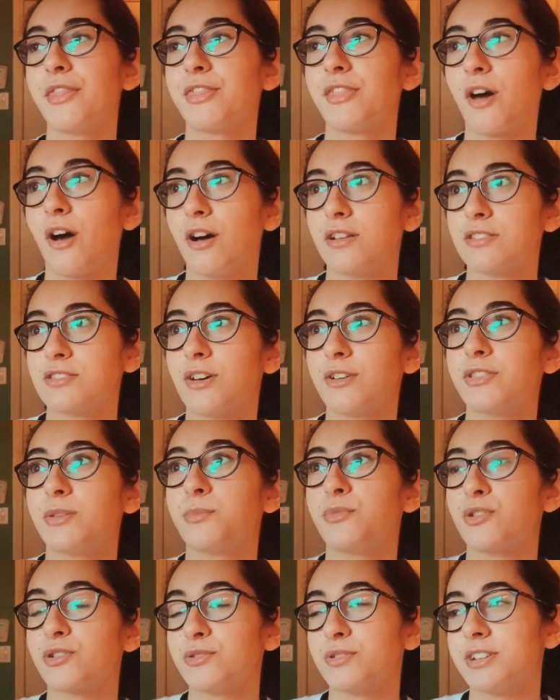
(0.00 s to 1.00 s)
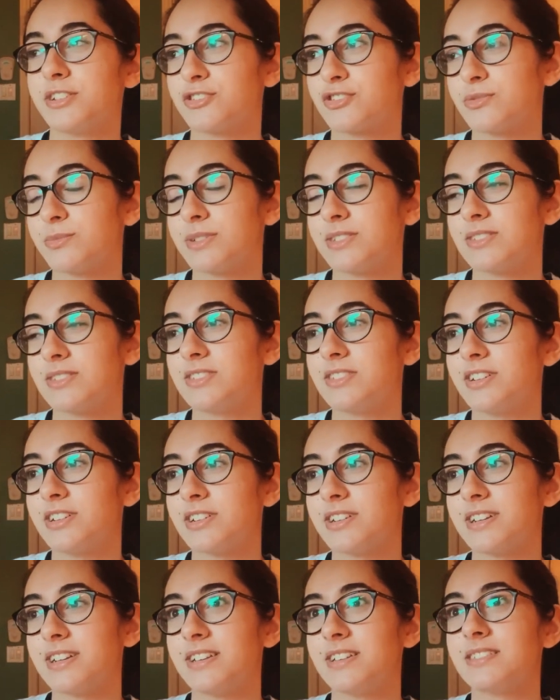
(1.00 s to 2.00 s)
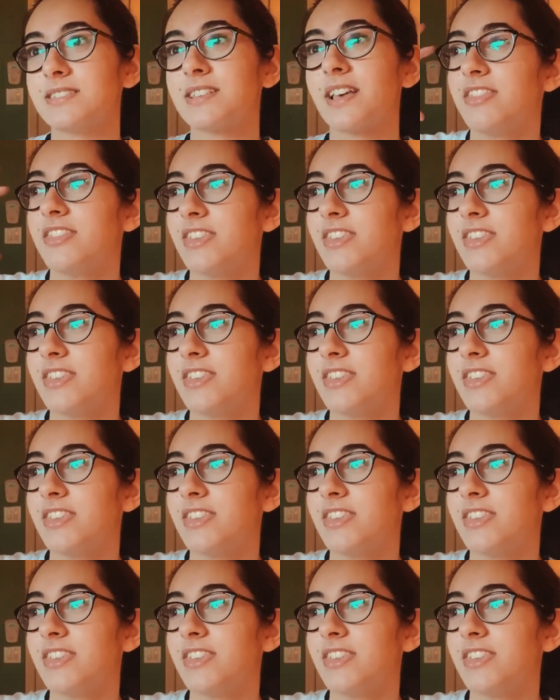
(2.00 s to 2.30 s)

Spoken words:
thoughts on the Mortal Instruments series.